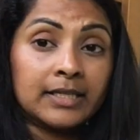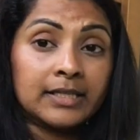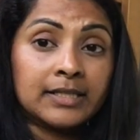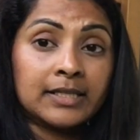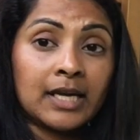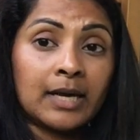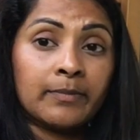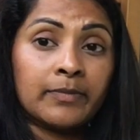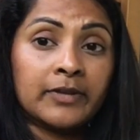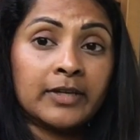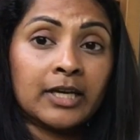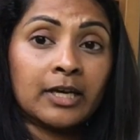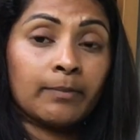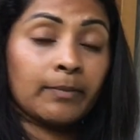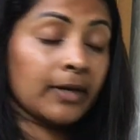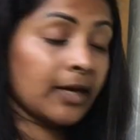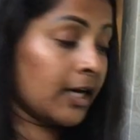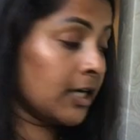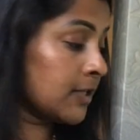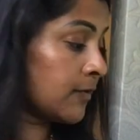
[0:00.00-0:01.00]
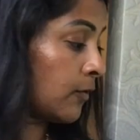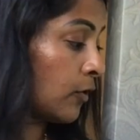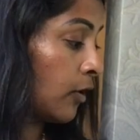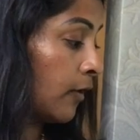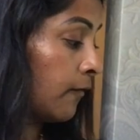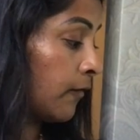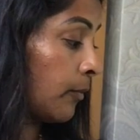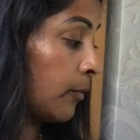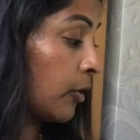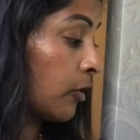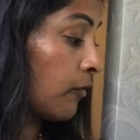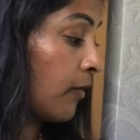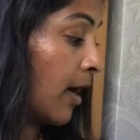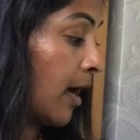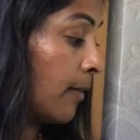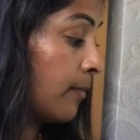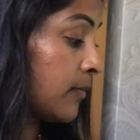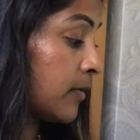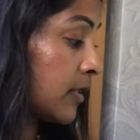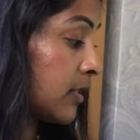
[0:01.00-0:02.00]
same thing applies for going from
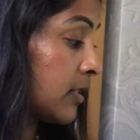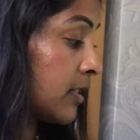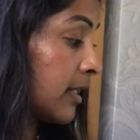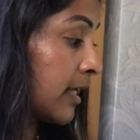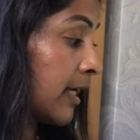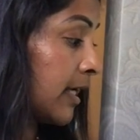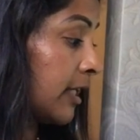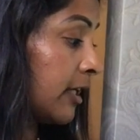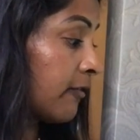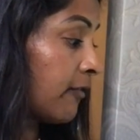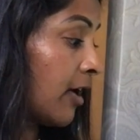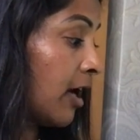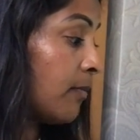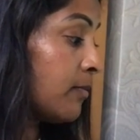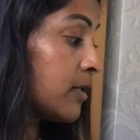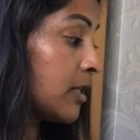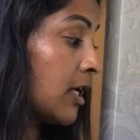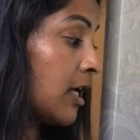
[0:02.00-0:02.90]
grams to kilograms.